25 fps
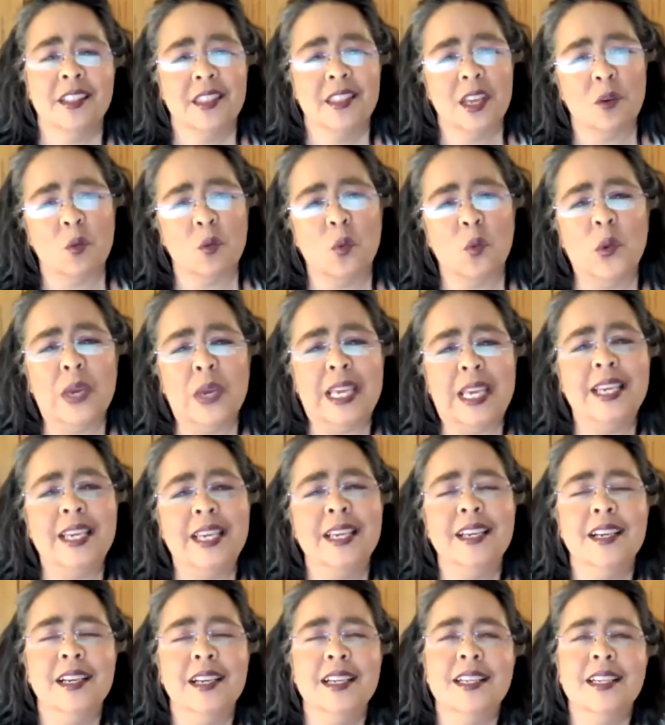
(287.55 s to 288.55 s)
that
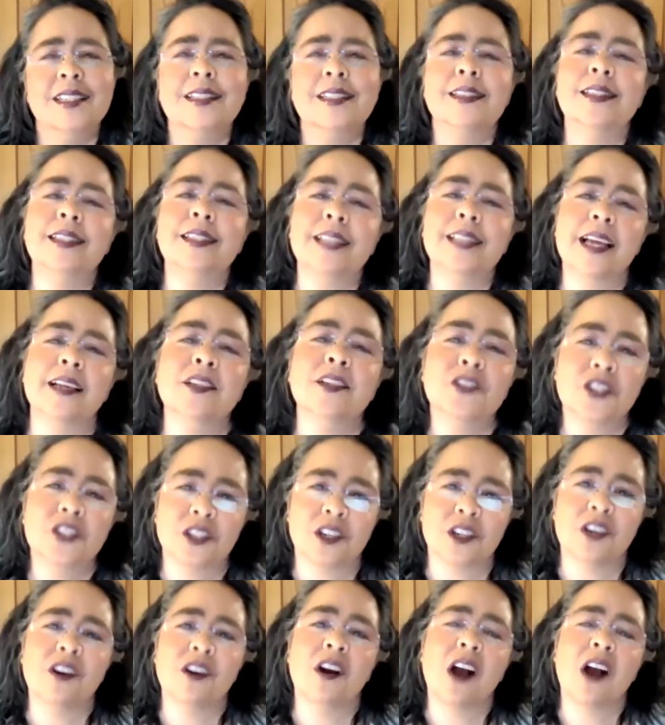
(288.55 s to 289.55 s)
we
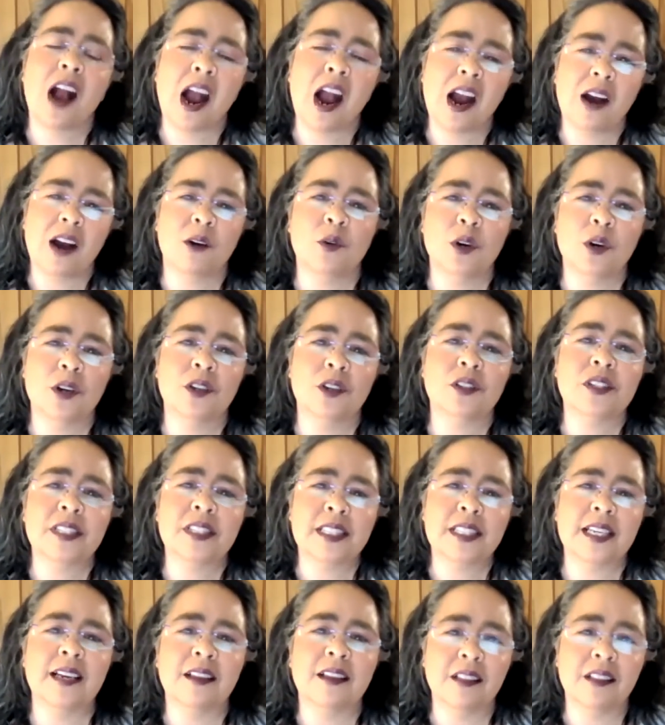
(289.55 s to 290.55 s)
center our
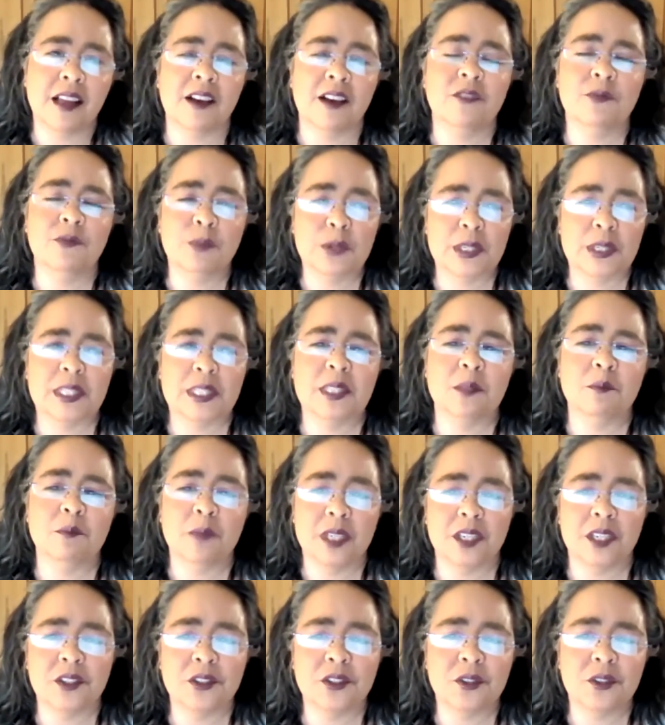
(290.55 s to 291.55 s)
CLF prison
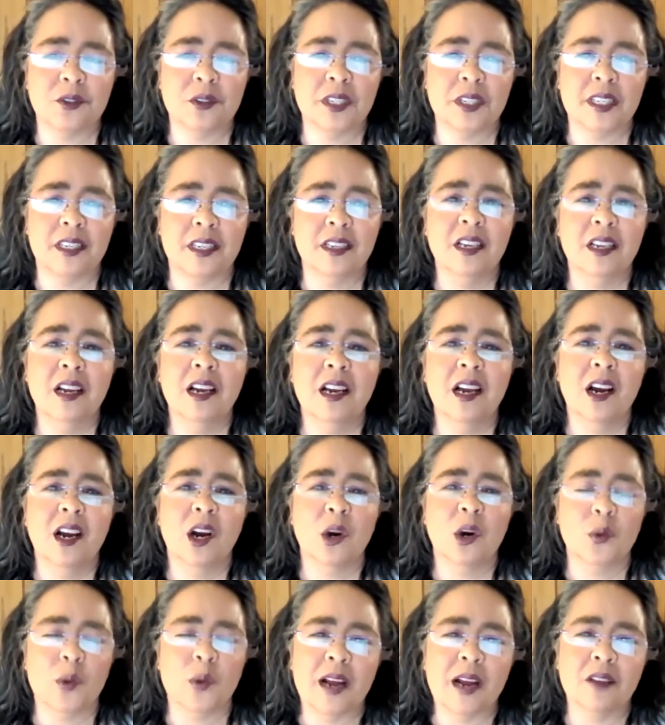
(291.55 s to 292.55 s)
ministry
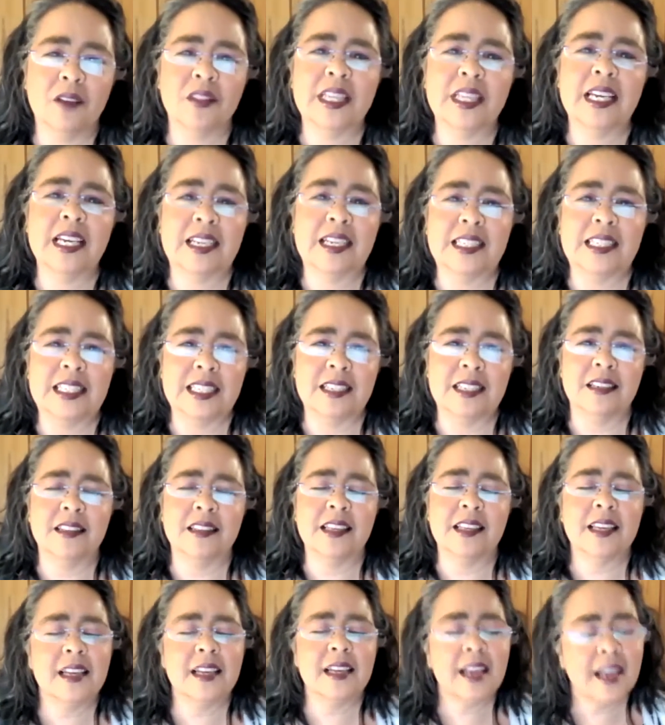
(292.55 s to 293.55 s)
around the idea
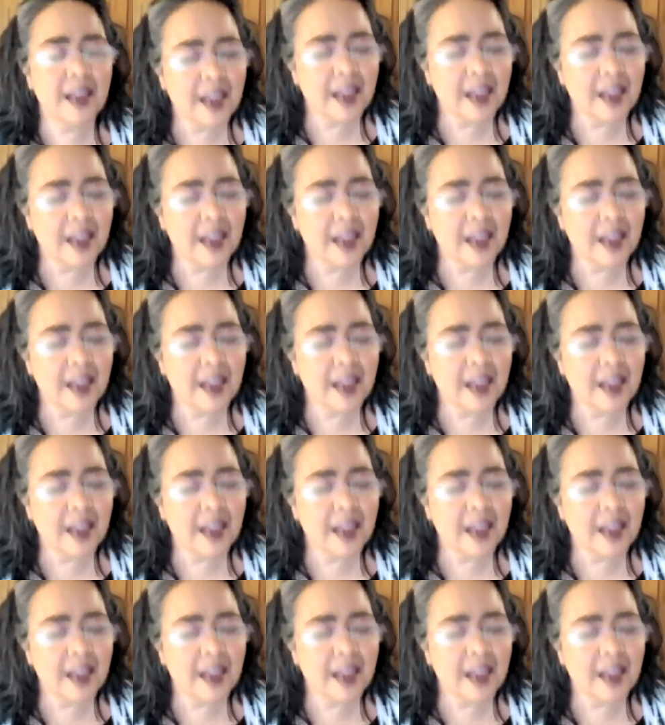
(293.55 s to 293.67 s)
that